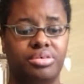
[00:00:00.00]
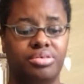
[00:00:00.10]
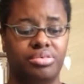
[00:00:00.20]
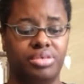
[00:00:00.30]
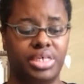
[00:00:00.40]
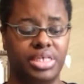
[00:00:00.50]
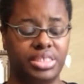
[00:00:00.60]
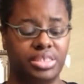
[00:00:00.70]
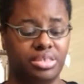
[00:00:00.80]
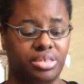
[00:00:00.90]

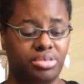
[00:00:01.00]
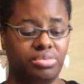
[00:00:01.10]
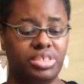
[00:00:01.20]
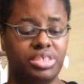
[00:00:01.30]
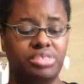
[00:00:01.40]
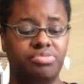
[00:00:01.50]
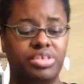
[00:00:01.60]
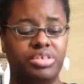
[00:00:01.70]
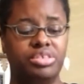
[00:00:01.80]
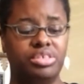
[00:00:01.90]
Right. Which is a
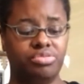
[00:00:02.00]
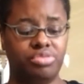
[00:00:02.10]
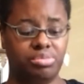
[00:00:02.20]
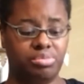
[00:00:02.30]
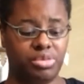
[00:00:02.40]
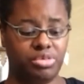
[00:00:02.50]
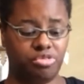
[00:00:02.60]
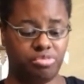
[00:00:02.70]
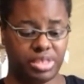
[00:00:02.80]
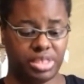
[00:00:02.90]
very different
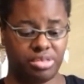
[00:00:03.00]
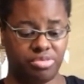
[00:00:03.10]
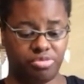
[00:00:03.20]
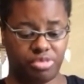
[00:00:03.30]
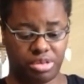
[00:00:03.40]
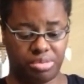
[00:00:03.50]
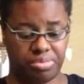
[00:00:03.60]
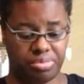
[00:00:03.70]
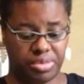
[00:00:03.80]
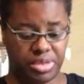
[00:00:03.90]
movement
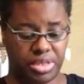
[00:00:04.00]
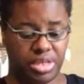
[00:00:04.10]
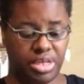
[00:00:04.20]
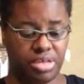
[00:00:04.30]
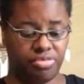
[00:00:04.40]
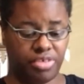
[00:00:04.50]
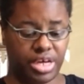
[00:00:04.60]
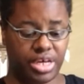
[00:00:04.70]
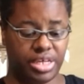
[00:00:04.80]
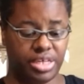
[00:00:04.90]
from if
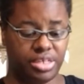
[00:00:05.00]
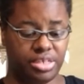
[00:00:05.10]
I